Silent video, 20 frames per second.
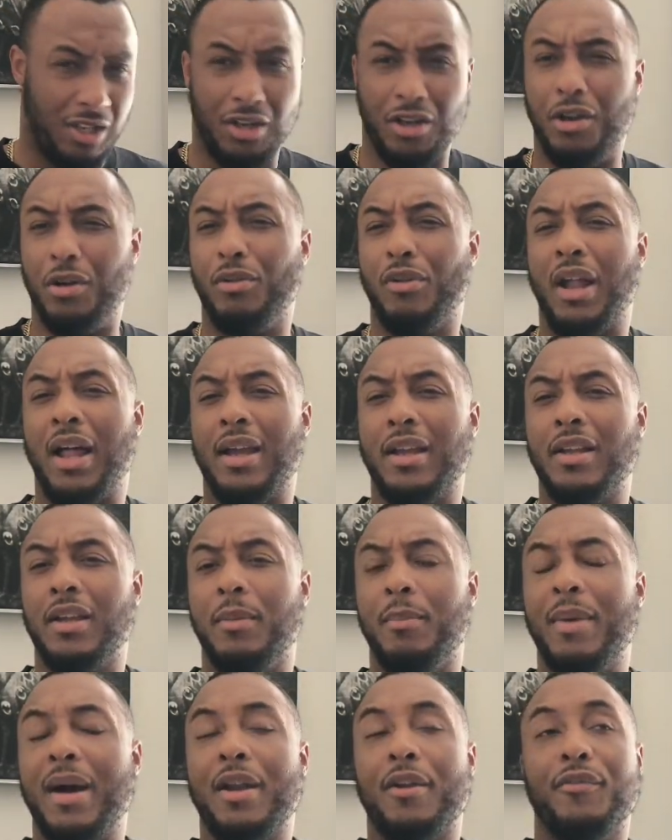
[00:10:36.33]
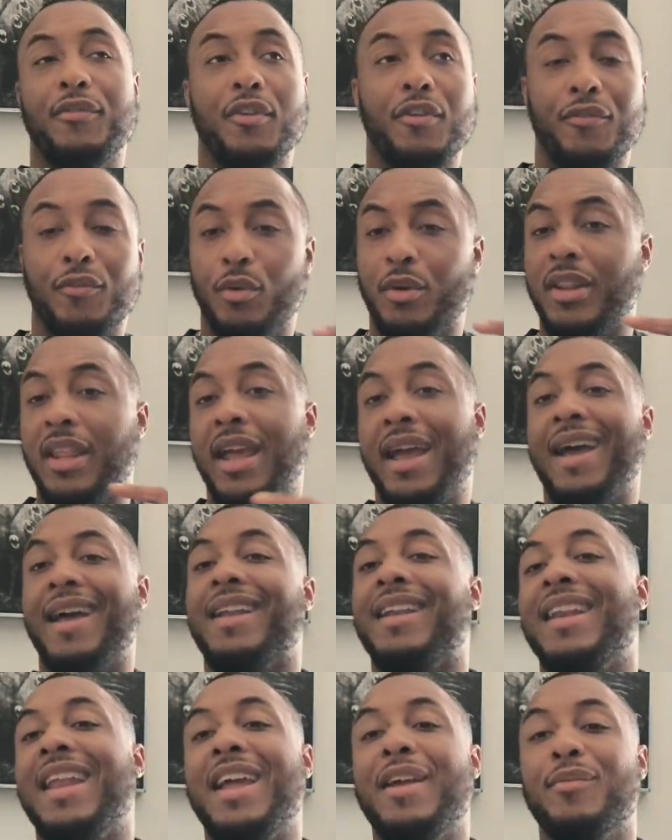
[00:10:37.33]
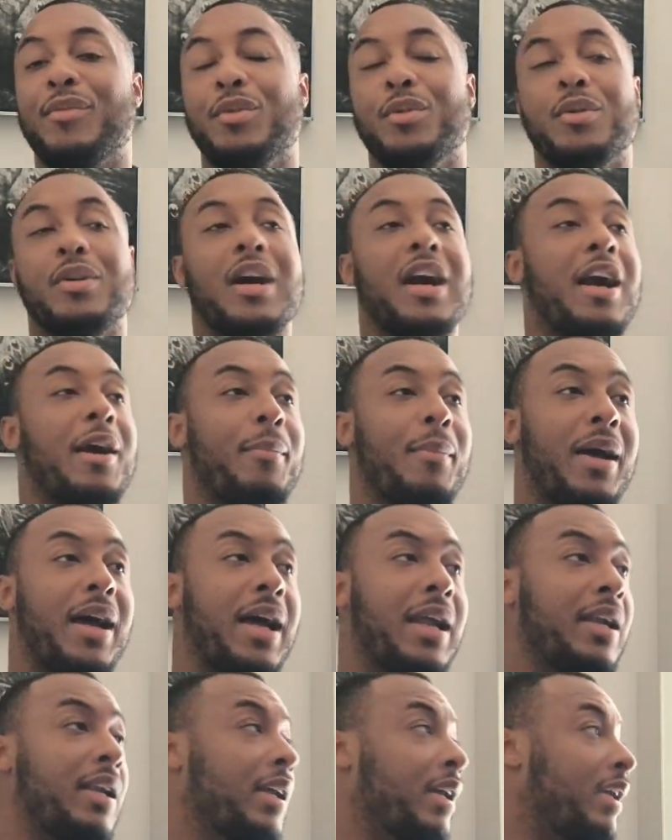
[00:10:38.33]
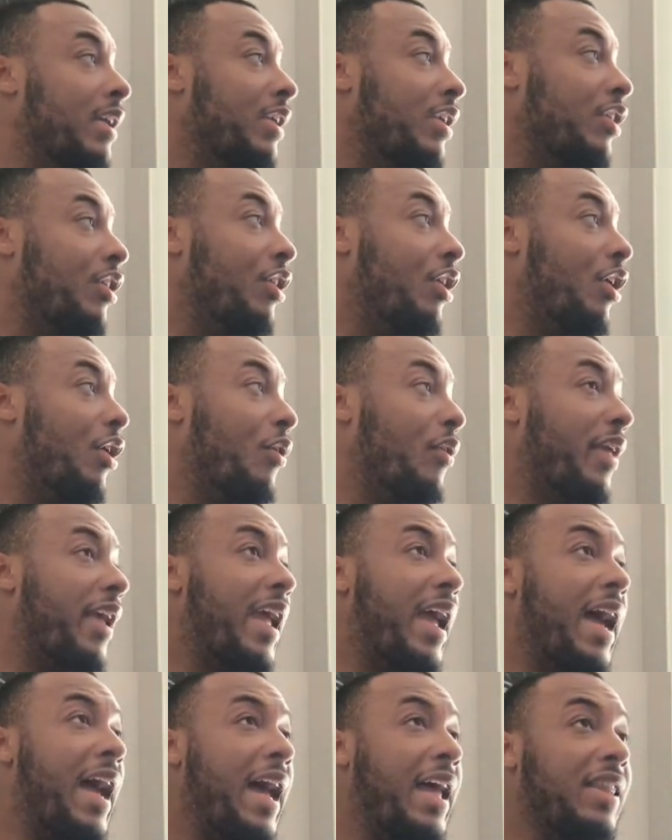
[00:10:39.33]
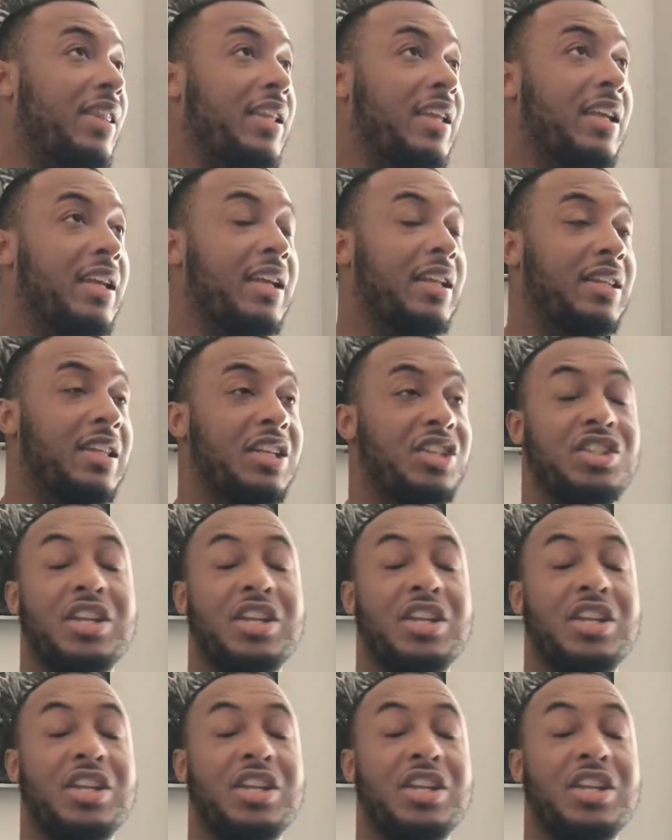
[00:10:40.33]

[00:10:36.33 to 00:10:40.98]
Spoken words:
Like in Battlefield 4, they had naval combat. They had the